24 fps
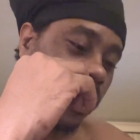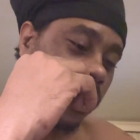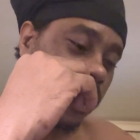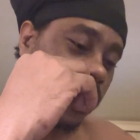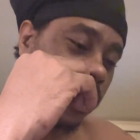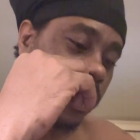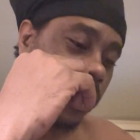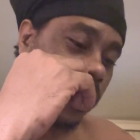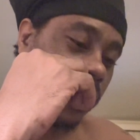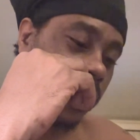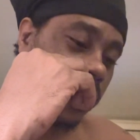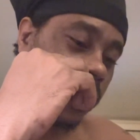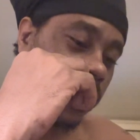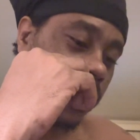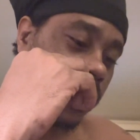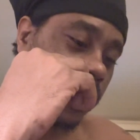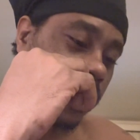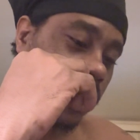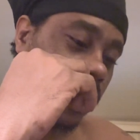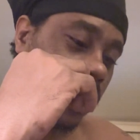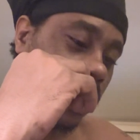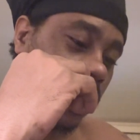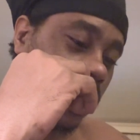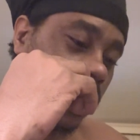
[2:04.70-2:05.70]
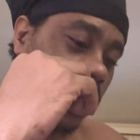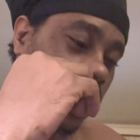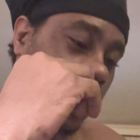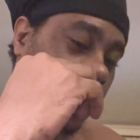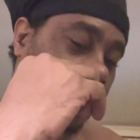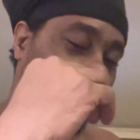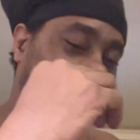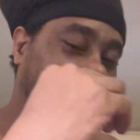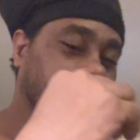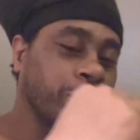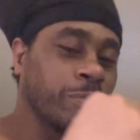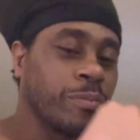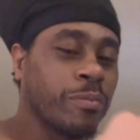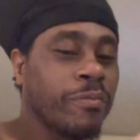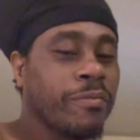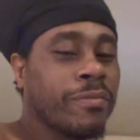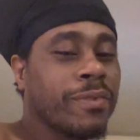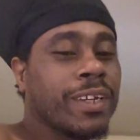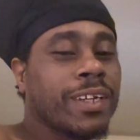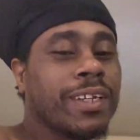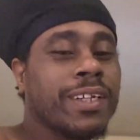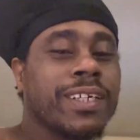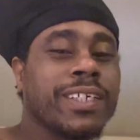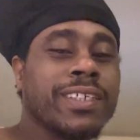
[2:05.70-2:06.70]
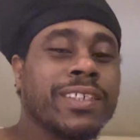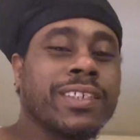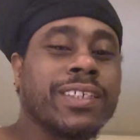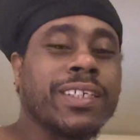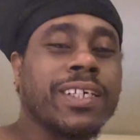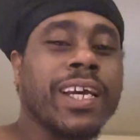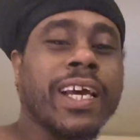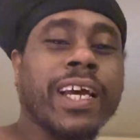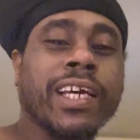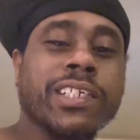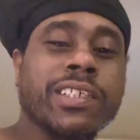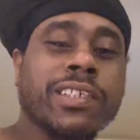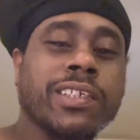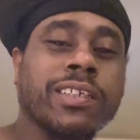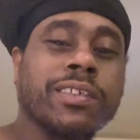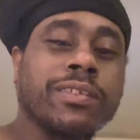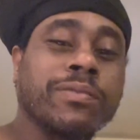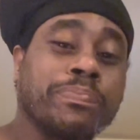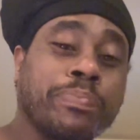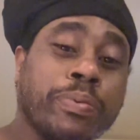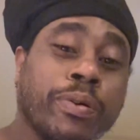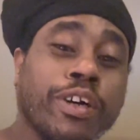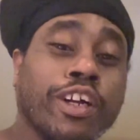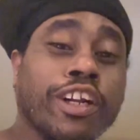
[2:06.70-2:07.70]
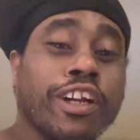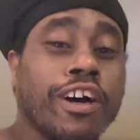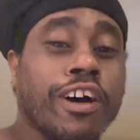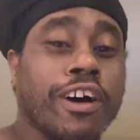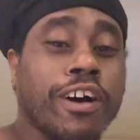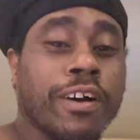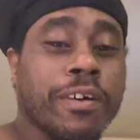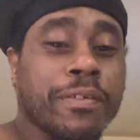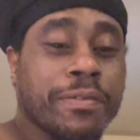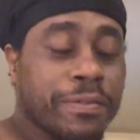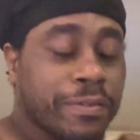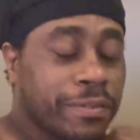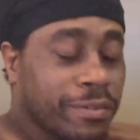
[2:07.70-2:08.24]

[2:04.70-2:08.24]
a local hospital. At least she ain't just pull off.